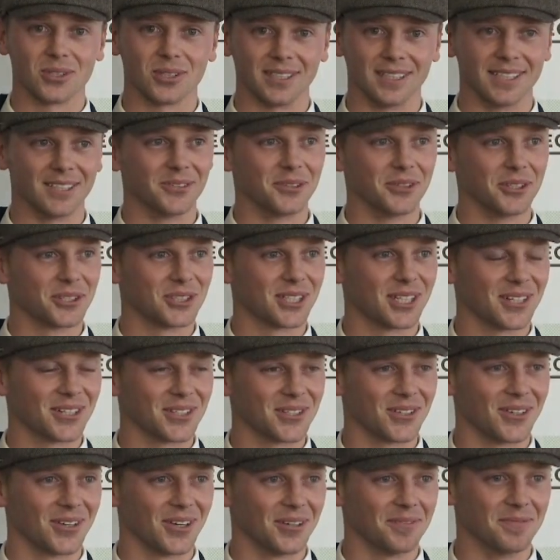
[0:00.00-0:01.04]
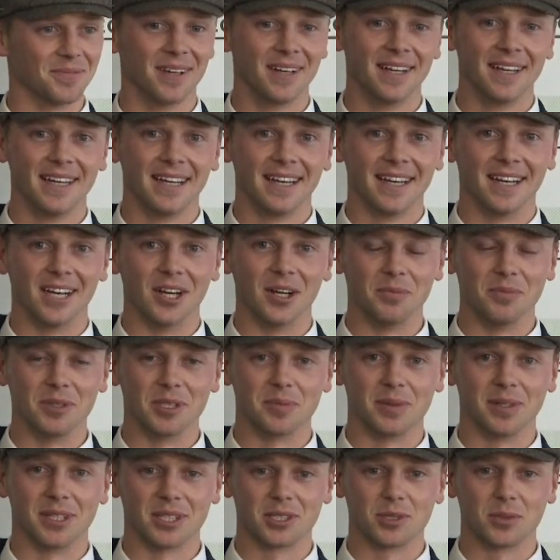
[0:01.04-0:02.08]
He always shouts at him.
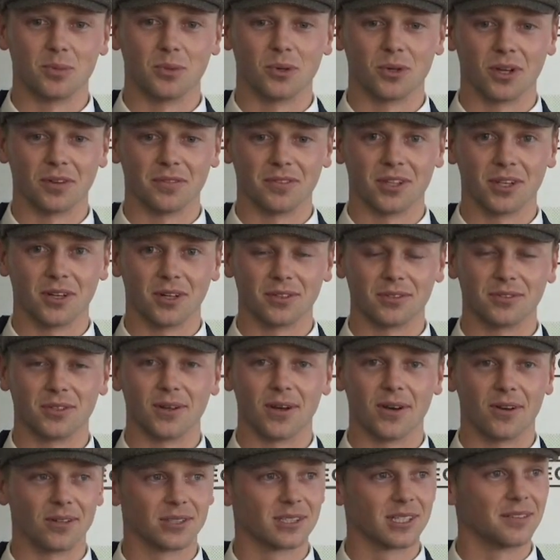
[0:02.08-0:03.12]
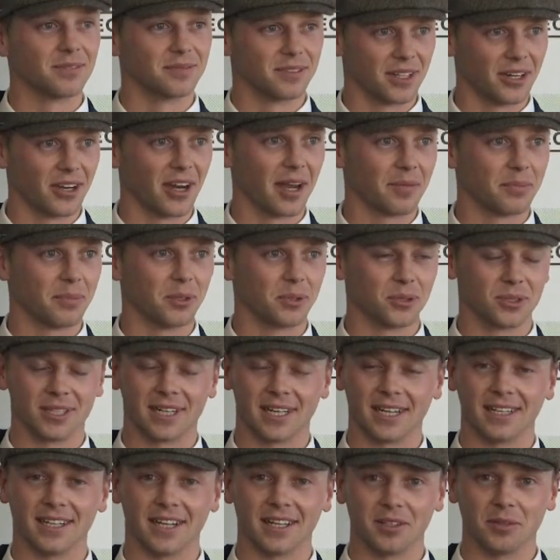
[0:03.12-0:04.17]
He's been a supporter of the yard for a long time. Very happy we could
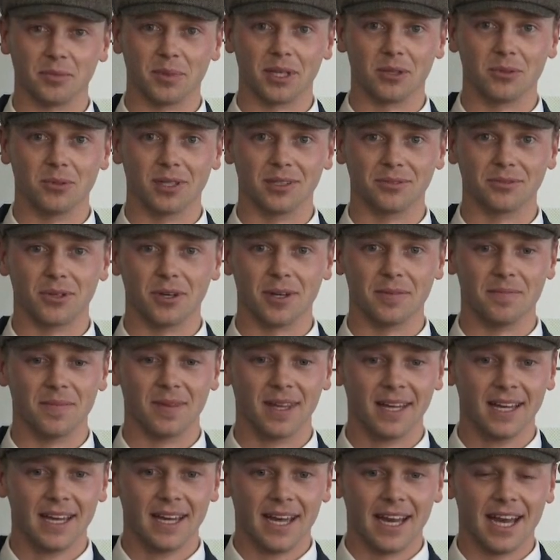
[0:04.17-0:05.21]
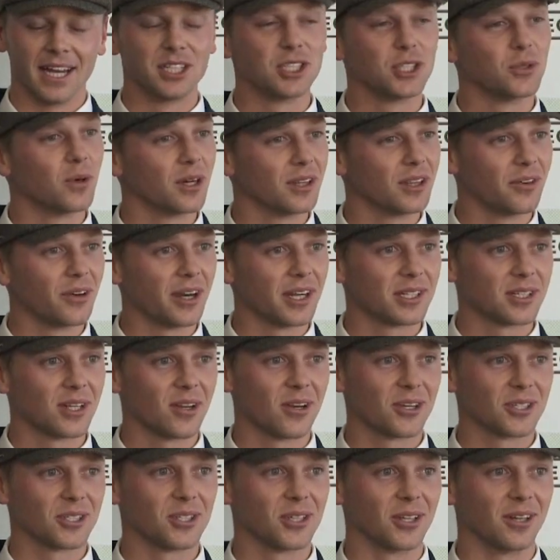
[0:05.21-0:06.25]
get another big win for him. And she won the race
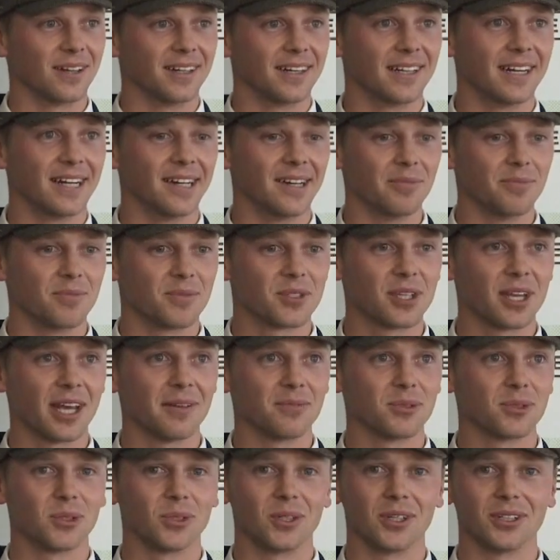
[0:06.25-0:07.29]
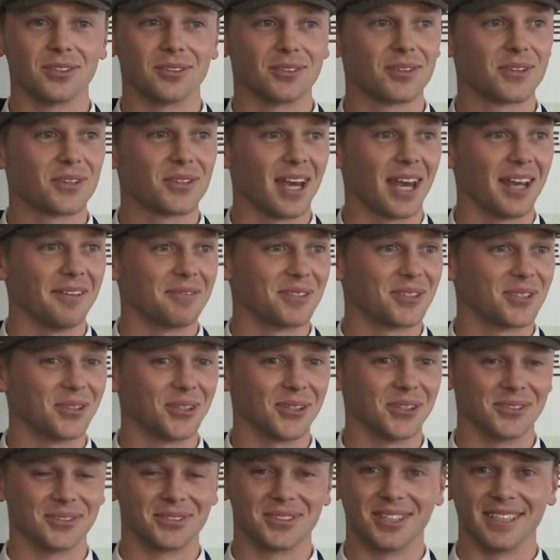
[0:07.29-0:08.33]
last year. Same
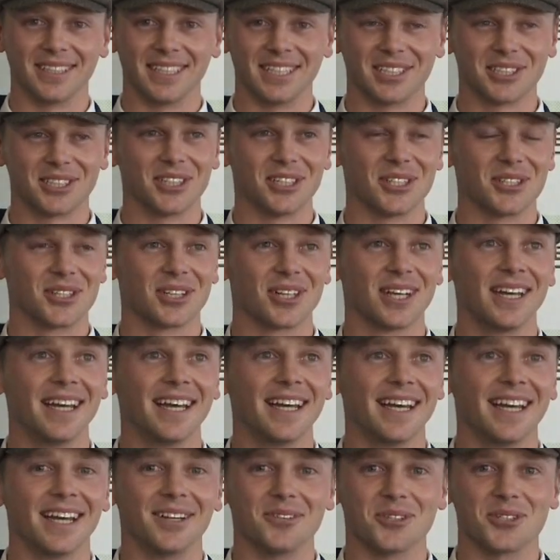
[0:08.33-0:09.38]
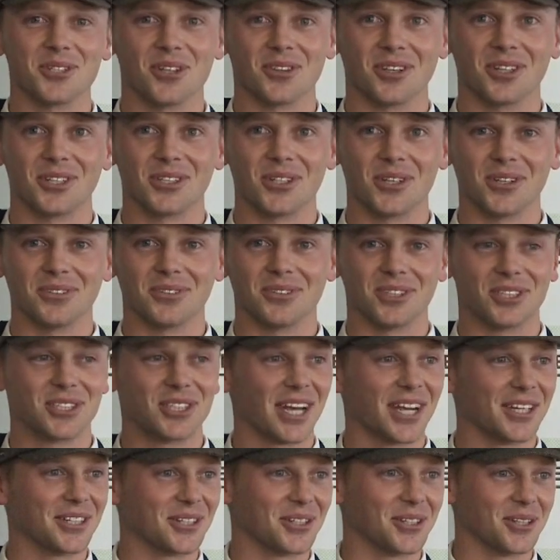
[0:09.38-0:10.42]
sort of conditions. It was on the turf. It
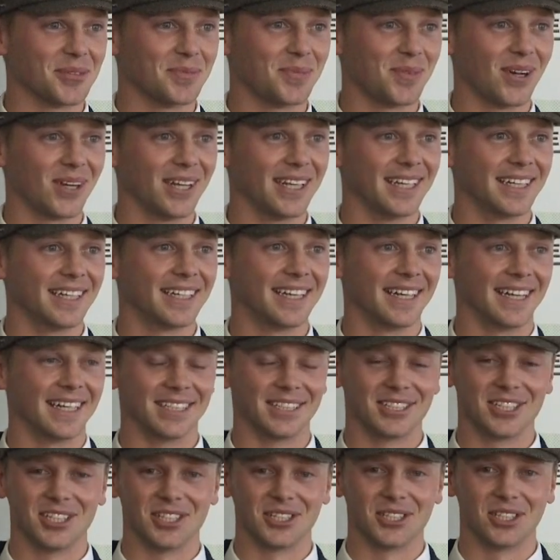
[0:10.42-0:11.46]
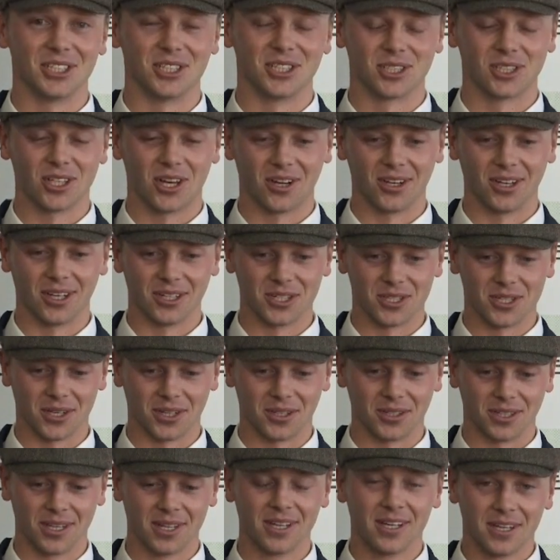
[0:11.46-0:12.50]
changed to the Polly, and she stole it.
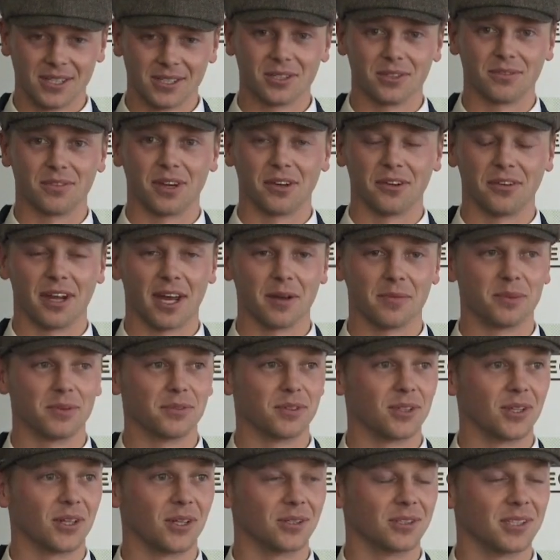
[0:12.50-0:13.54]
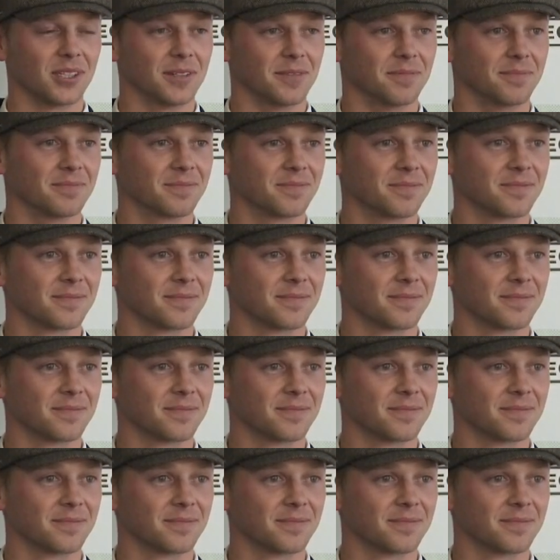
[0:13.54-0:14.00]
So very happy for the whole team.